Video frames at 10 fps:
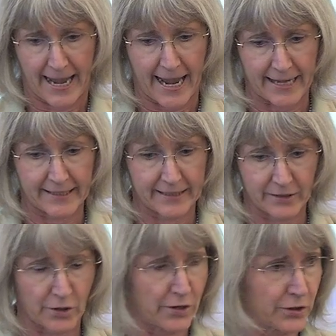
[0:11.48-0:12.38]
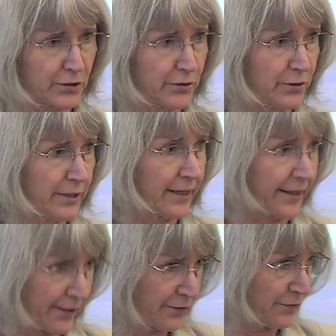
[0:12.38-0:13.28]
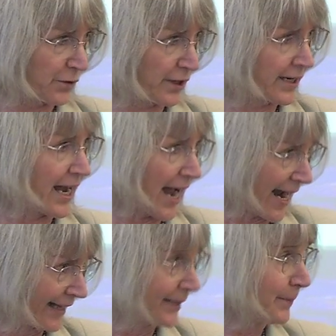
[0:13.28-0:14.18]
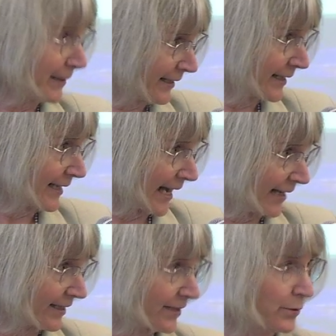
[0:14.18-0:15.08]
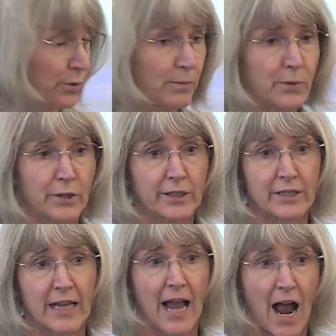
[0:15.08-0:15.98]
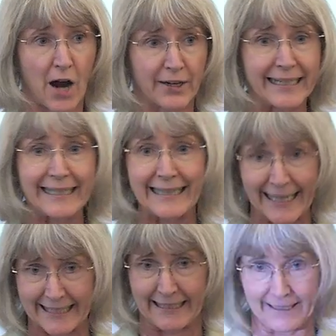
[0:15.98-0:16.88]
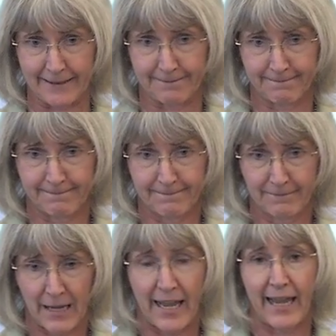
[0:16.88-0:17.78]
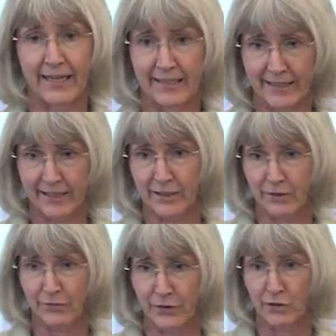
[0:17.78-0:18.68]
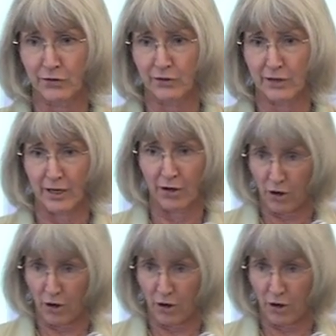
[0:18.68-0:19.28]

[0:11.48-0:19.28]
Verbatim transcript: And it is also, therefore, highly politicized. School boards are elected. And elected officials are